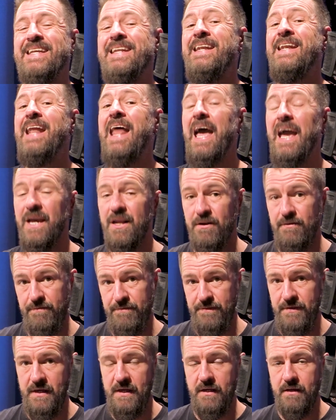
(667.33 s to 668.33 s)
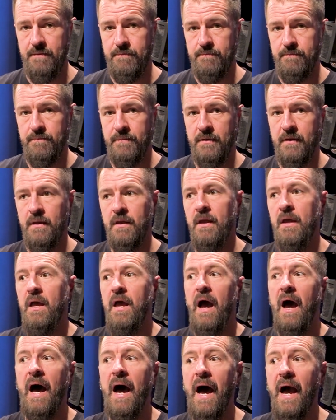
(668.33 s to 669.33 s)
a negative thing.
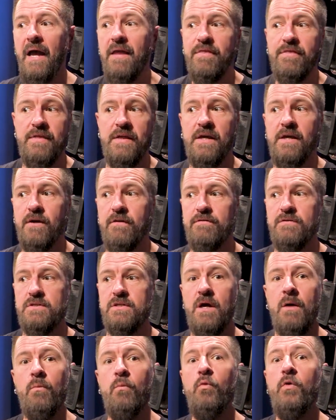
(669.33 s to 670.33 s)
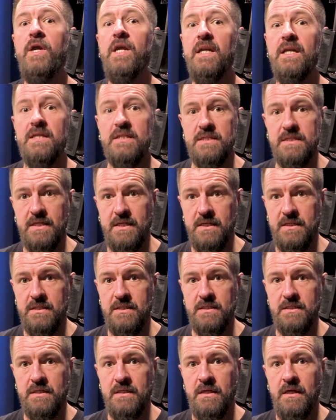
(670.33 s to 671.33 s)
I think of some
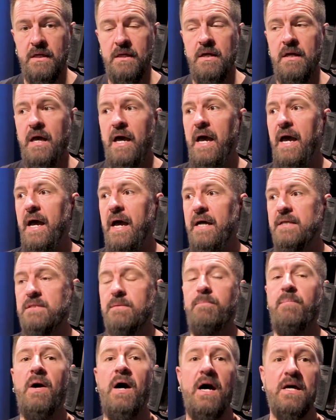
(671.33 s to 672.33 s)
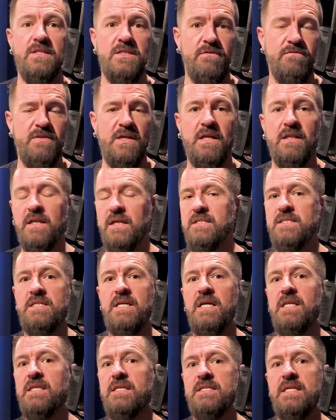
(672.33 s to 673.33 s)
weaknesses as a positive thing. Let's
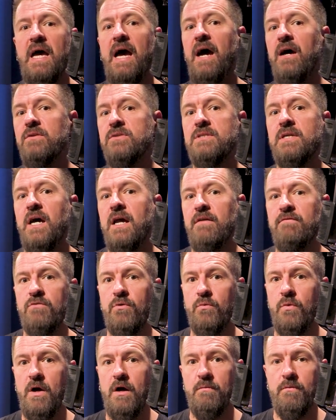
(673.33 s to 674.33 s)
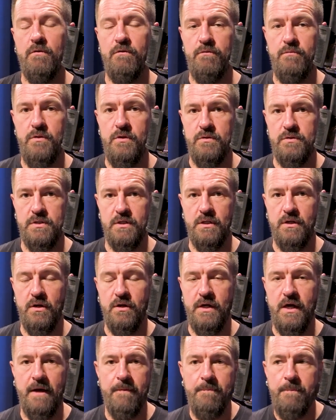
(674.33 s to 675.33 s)
take this outside of the realm of music.
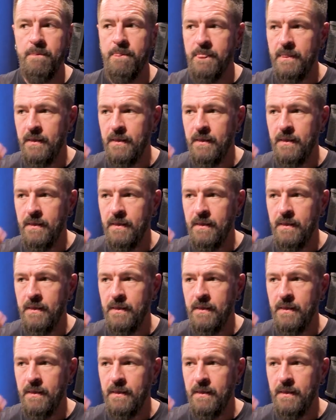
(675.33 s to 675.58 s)
Okay,